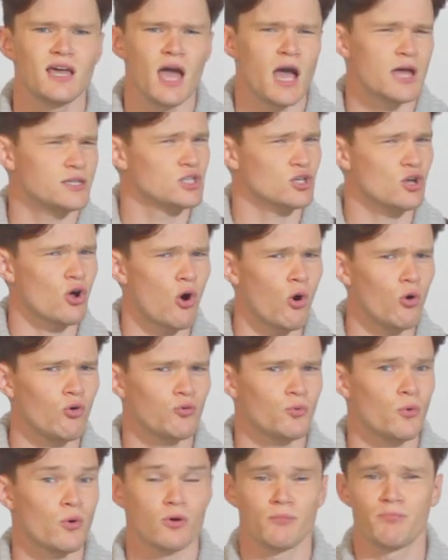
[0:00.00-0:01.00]
as the
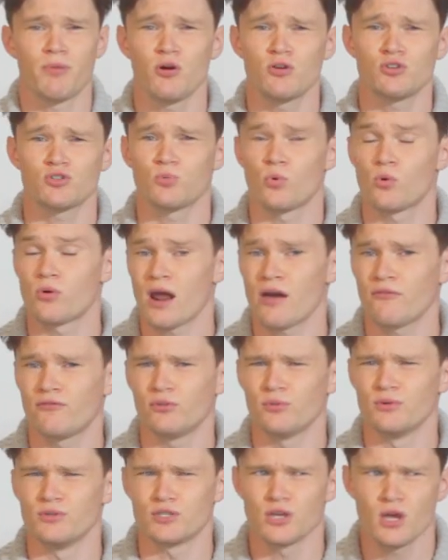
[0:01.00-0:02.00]
Cold War and post-war
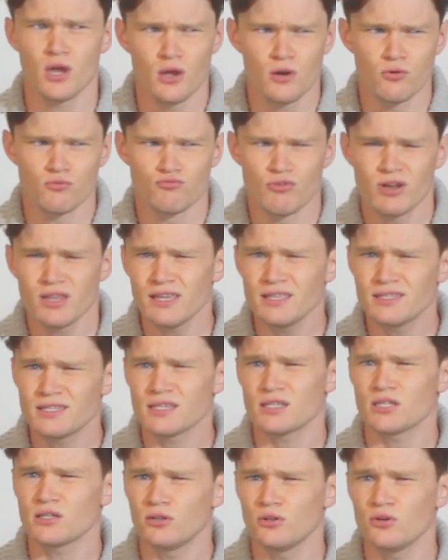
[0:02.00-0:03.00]
affluence really
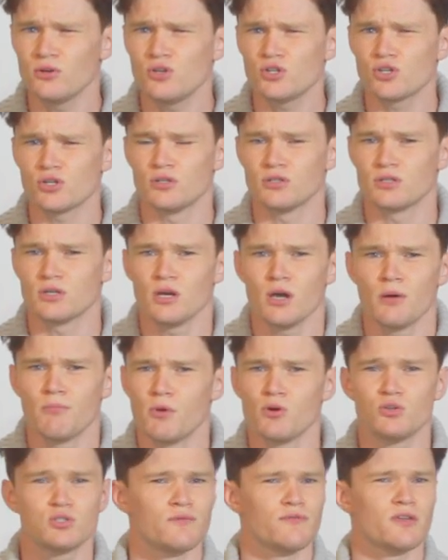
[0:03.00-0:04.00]
disillusioned
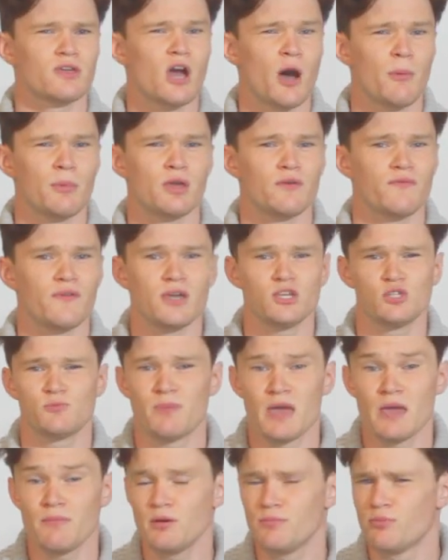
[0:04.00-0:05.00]
most of the coming-of-age
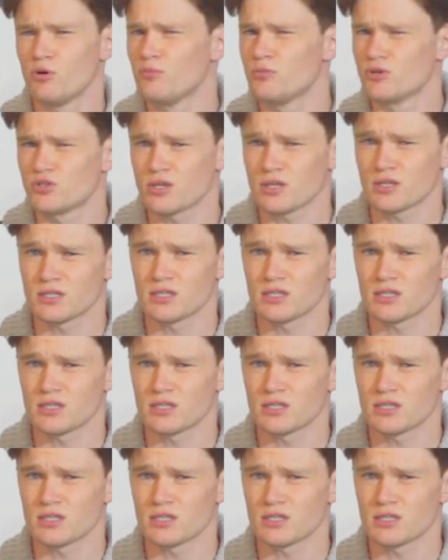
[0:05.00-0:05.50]
baby boomers at the